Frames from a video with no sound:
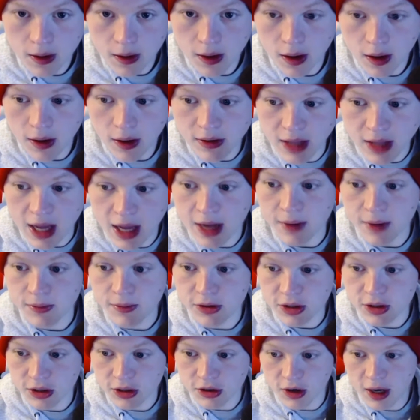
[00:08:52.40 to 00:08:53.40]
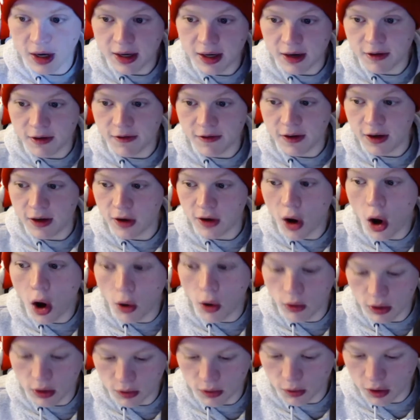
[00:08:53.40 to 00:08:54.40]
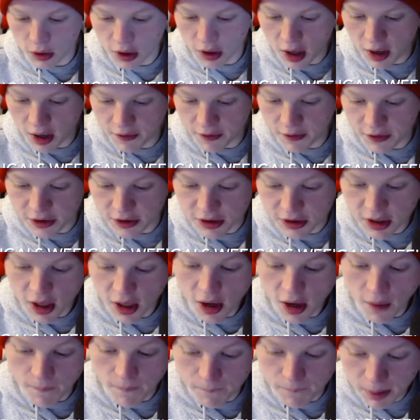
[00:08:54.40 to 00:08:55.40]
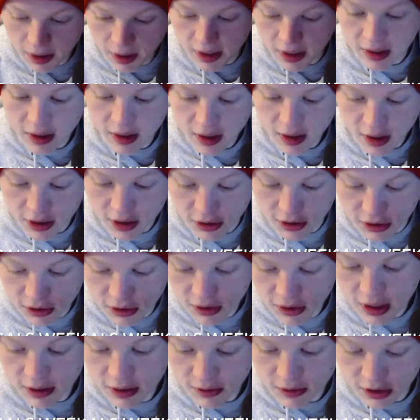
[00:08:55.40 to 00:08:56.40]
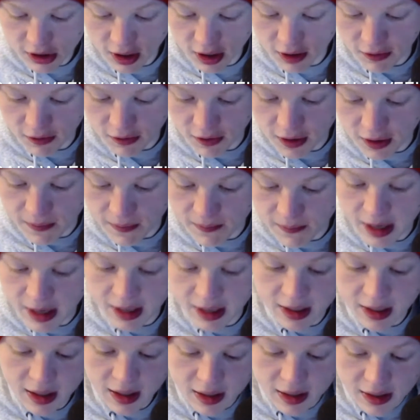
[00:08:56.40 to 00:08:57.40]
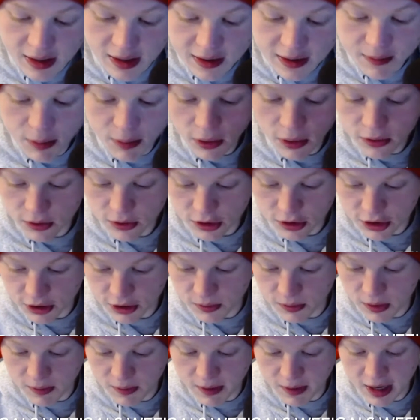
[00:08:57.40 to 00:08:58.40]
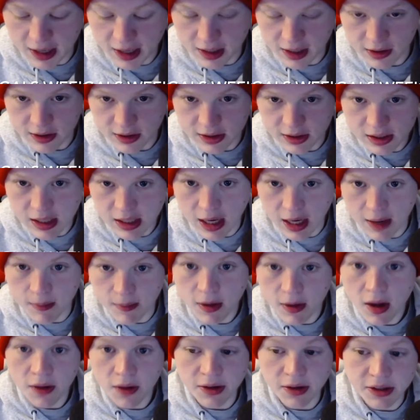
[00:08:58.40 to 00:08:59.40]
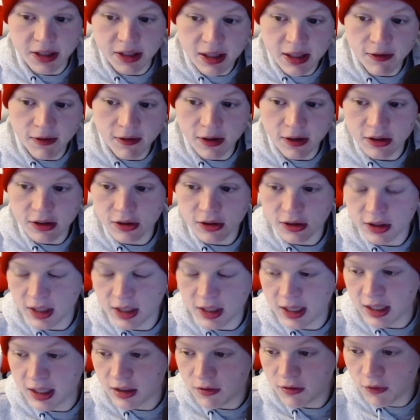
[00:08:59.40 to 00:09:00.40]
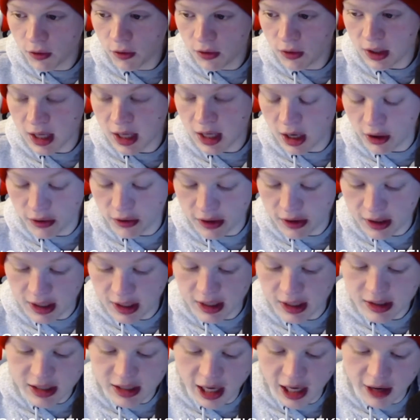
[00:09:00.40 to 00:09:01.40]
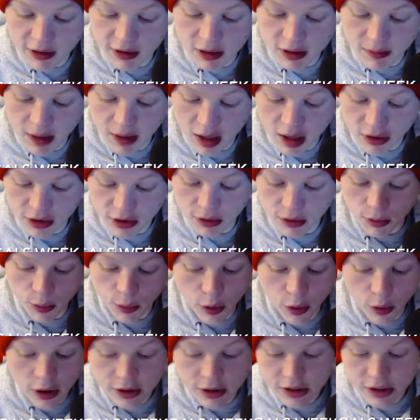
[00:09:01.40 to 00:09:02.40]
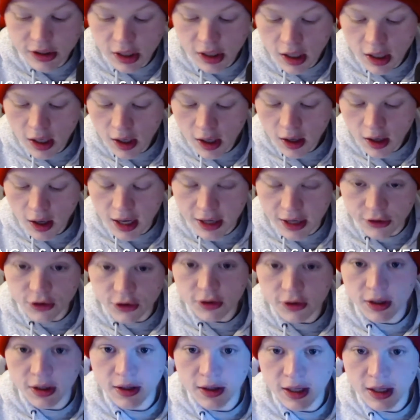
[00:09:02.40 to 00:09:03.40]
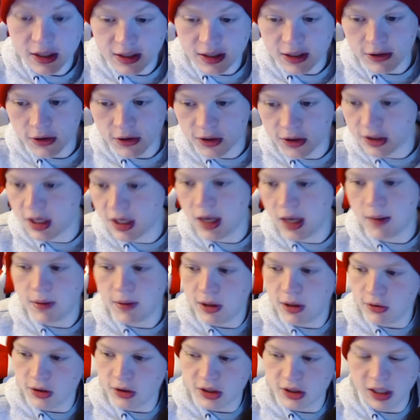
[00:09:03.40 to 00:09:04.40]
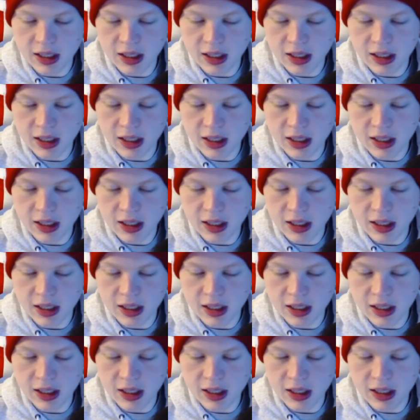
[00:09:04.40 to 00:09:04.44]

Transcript: names to try to defend all on one offense. But you do get Rashad Fenton back. Nick Bolton should be back in this game. The defense looks like it's fully healthy again. Tyrann Mathieu was injured in that Steelers game. He looks like